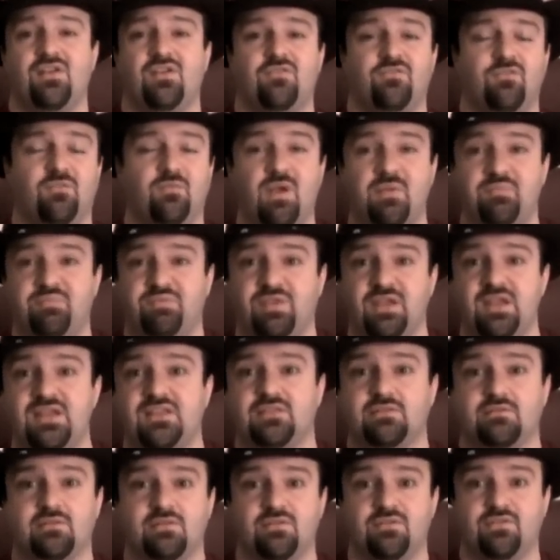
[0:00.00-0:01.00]
for my
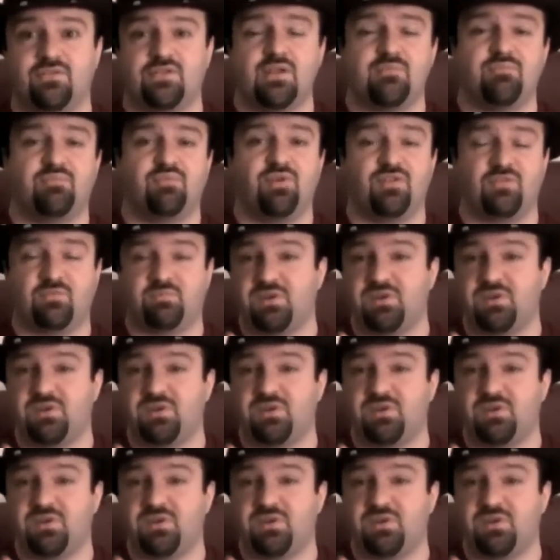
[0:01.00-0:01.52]
playthroughs and put,